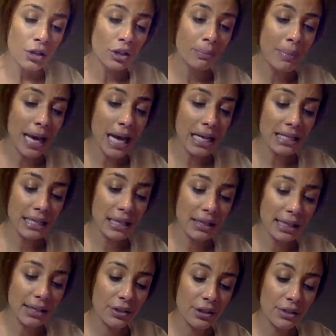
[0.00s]
Your
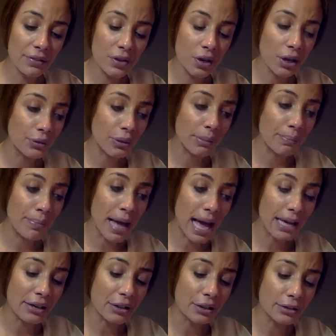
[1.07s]
masculine could have gone to a
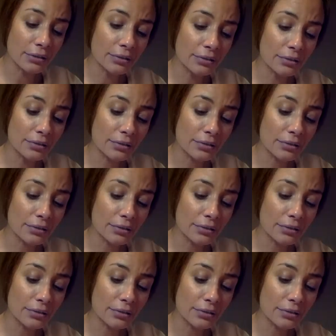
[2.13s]
battle.